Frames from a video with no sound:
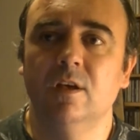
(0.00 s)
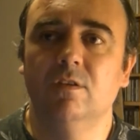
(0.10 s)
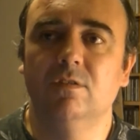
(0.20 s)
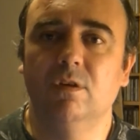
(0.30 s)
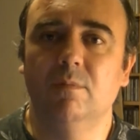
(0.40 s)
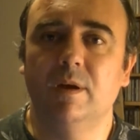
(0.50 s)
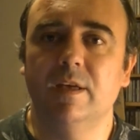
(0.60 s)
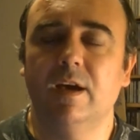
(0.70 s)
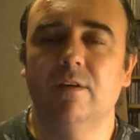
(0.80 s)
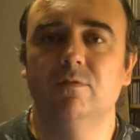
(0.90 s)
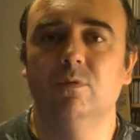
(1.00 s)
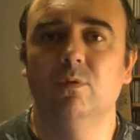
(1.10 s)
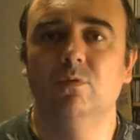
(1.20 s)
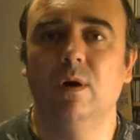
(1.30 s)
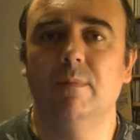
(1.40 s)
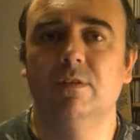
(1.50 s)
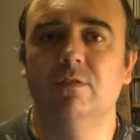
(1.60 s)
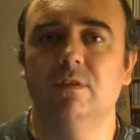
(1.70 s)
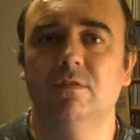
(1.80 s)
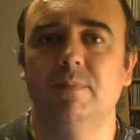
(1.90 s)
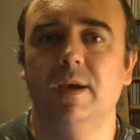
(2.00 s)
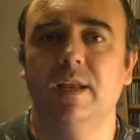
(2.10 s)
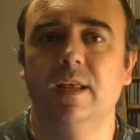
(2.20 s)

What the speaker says: So normally I have to go to Amazon Spain